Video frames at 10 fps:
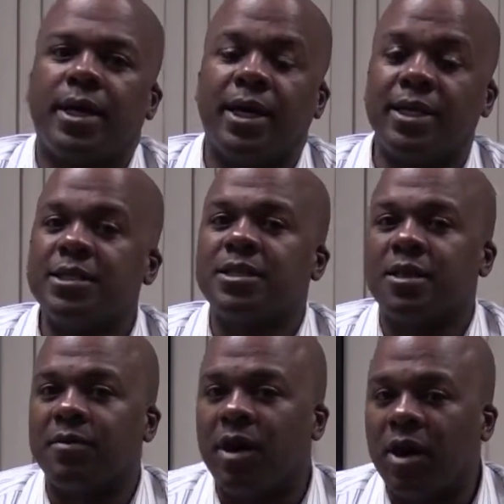A
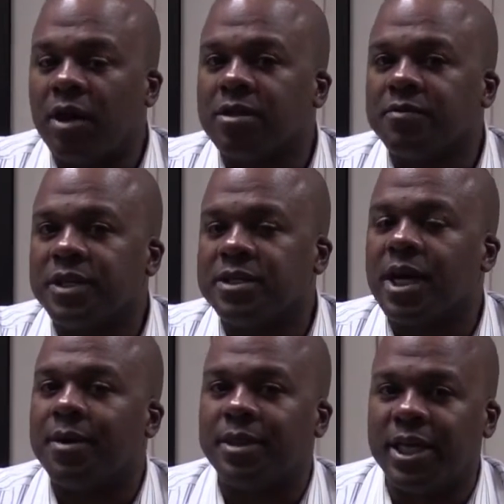listing of all of these
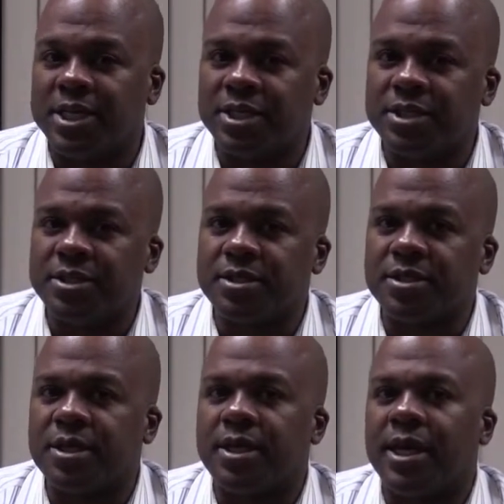combinations
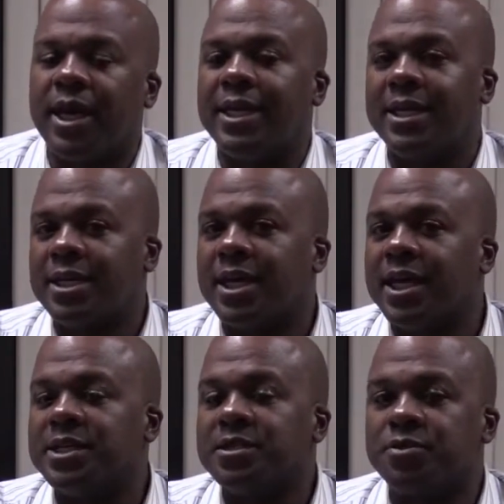and
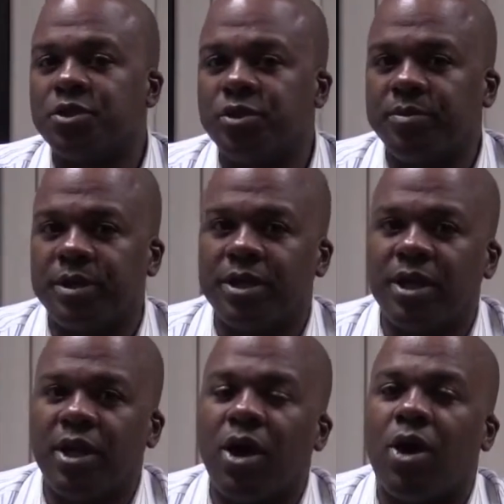indications for treatment
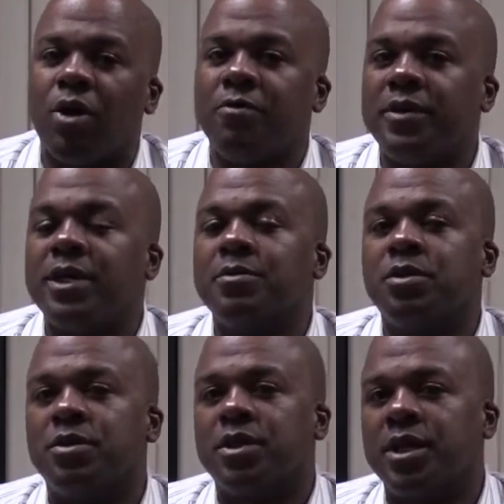are
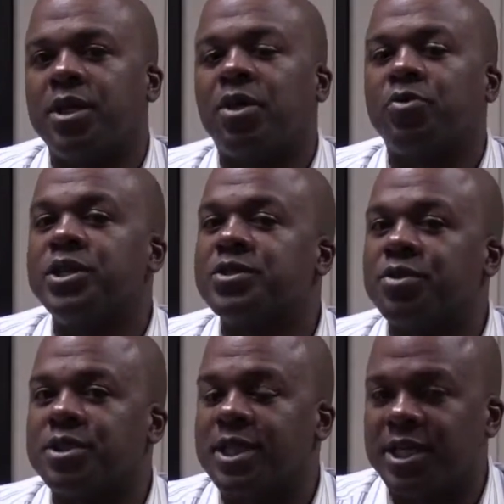available in our
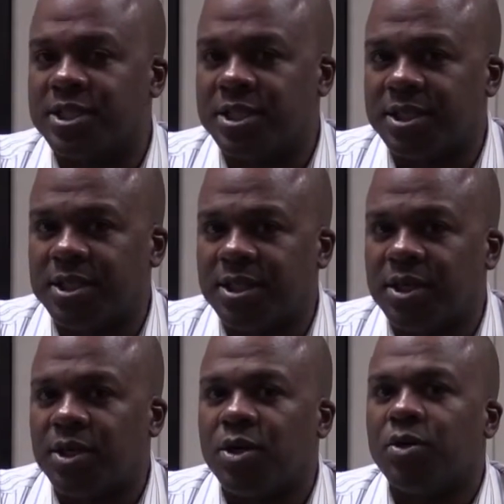resource section,
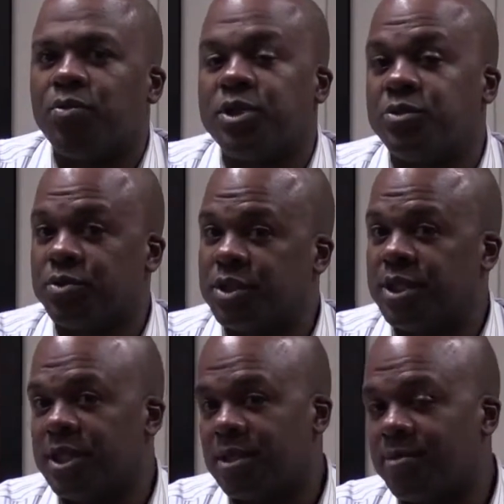which you will
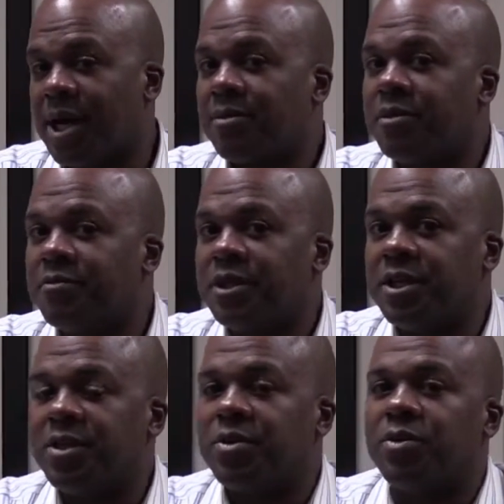see at the bottom of the
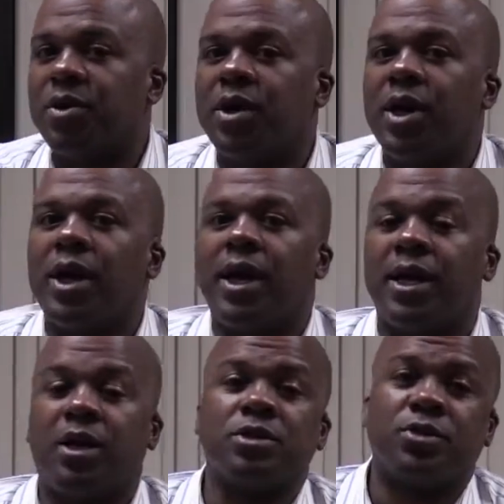video
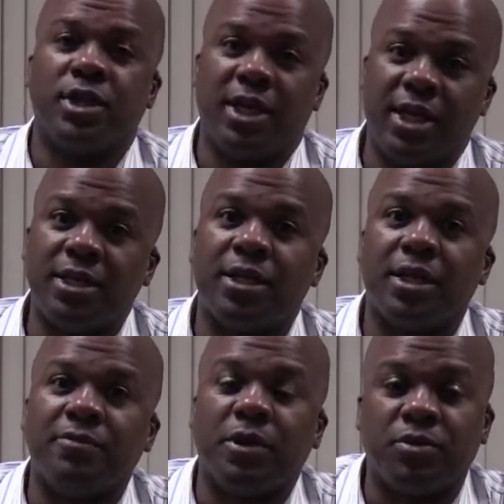and also at the end of our